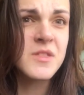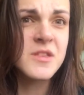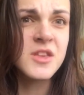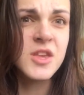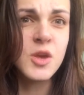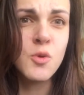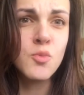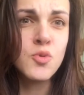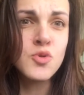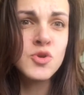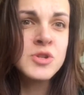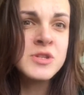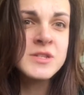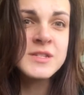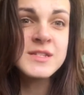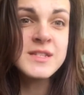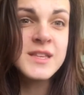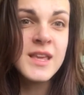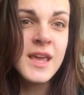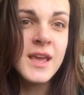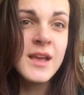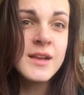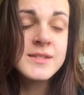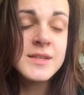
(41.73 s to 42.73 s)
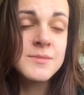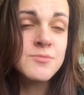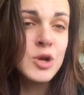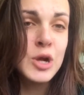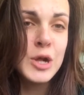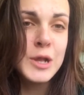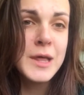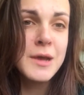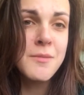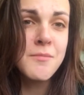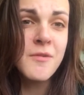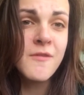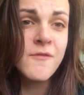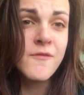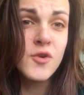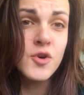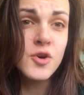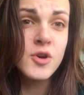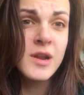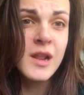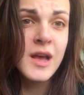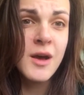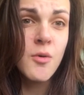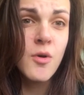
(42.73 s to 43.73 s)
you wouldn't see it because I'm not allowed my
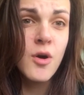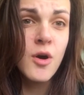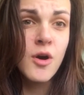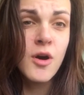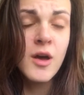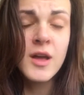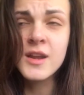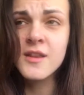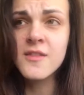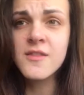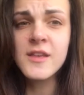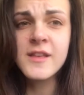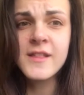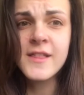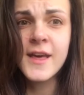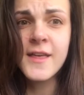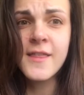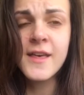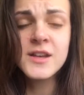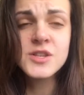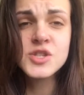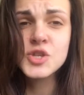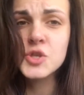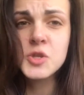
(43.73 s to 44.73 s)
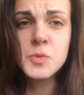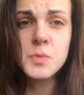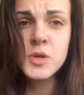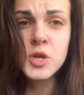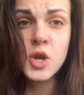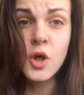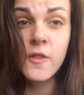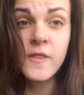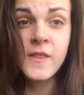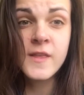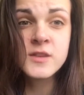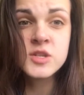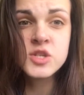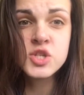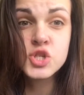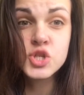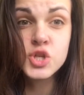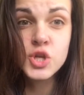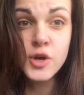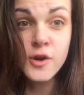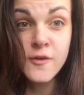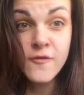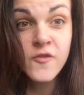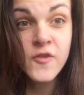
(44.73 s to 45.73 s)
phone out or anything like that, so there'd be nothing to
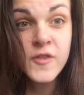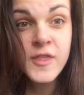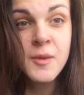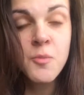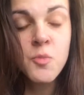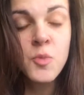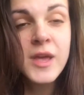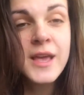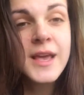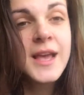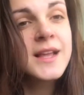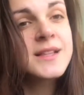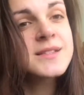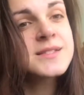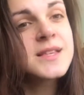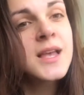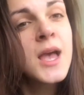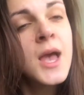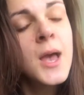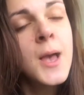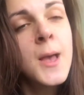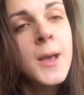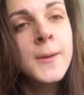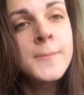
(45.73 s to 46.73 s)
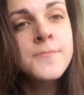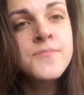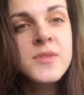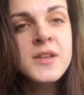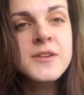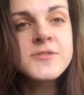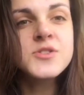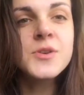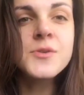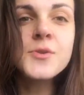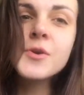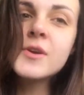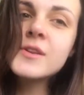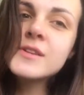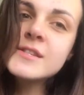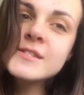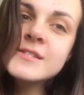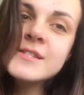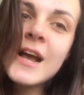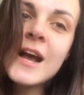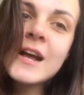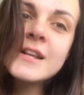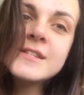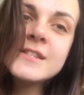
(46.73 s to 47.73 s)
show for them weekends. So I'm going to
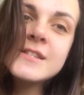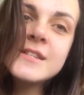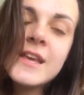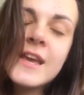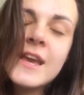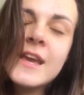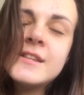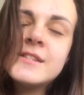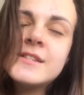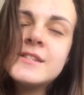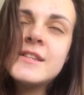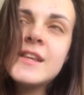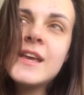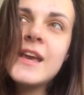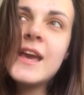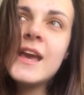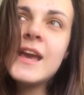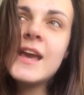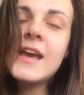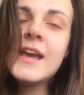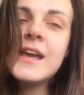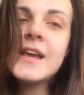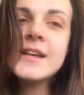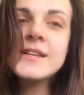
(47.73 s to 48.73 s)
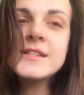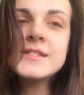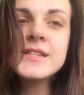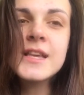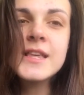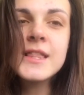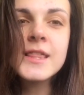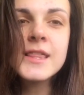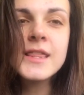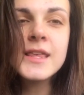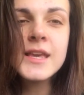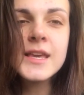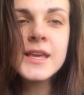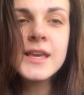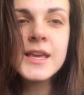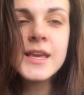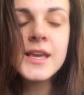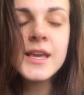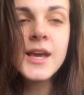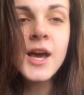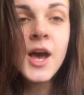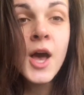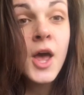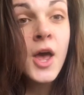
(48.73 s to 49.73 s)
start today. Today is
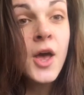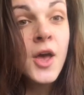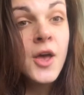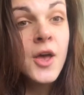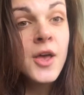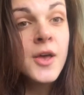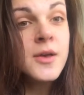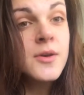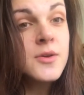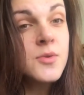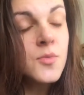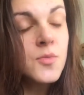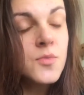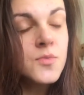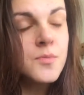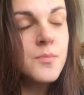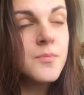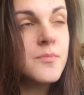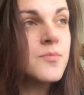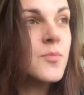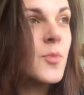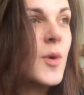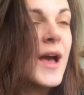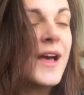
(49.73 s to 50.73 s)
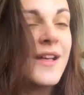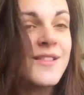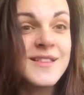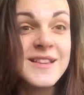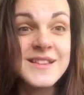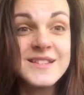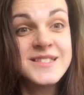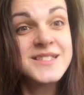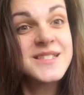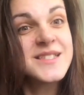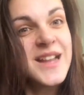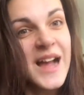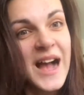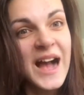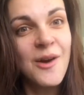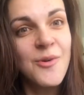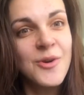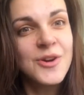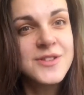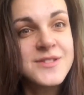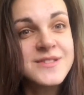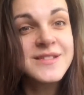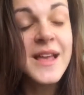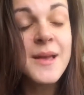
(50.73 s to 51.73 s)
the, well, it's Star
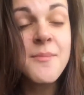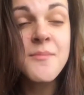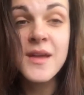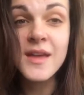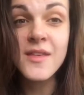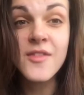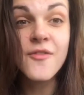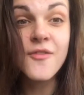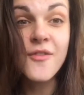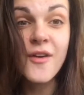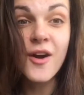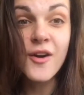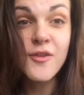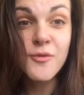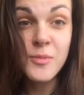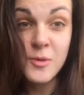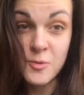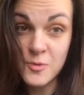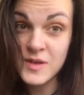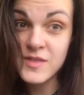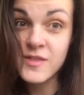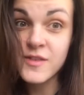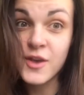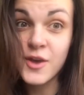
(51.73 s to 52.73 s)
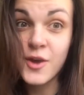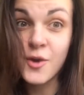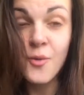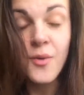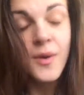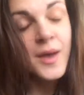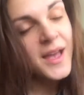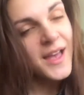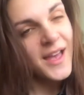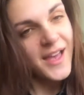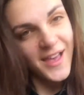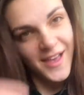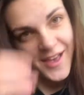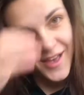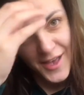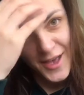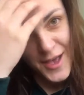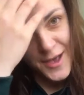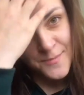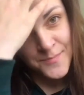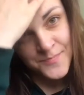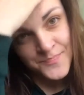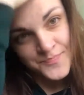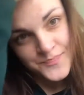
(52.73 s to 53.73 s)
Wars Day, may the 4th be with you.
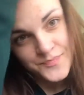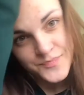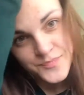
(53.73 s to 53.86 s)
Um,